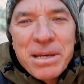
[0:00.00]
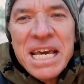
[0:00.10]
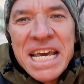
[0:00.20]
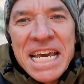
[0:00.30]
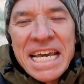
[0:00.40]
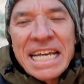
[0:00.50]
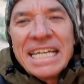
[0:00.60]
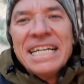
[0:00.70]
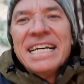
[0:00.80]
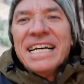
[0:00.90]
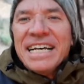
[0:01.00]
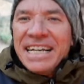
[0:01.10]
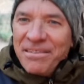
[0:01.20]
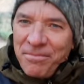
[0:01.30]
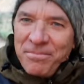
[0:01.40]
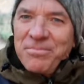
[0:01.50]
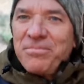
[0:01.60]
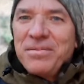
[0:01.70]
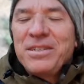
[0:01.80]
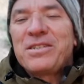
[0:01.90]
being
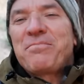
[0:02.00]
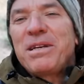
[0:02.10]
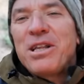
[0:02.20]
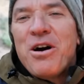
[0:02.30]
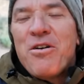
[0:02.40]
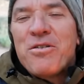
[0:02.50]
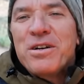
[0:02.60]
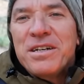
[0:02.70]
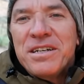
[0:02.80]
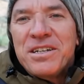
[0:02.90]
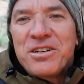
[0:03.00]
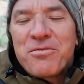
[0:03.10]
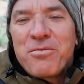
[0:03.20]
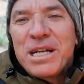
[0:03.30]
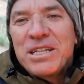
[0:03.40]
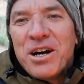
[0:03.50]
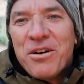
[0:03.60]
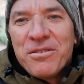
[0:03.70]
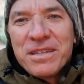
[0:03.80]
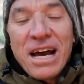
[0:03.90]
just below your
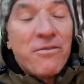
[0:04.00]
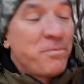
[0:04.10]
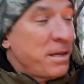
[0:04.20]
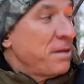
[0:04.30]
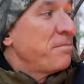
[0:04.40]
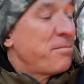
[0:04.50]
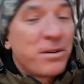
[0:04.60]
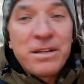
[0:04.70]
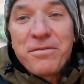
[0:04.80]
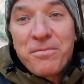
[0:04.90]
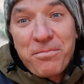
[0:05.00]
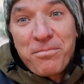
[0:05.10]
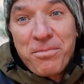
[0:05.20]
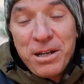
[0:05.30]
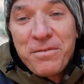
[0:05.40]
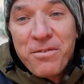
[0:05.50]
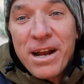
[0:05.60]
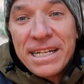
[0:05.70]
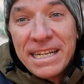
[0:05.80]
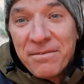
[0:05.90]
window. That would be pretty, pretty
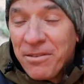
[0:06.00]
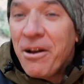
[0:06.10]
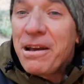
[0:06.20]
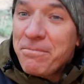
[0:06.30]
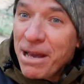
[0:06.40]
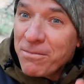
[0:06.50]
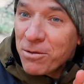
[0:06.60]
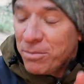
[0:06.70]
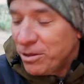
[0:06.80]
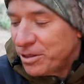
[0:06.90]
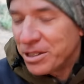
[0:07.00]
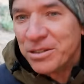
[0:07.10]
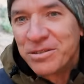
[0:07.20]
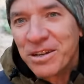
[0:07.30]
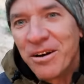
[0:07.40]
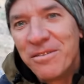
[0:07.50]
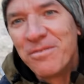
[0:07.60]
frightening, very memorable too. So,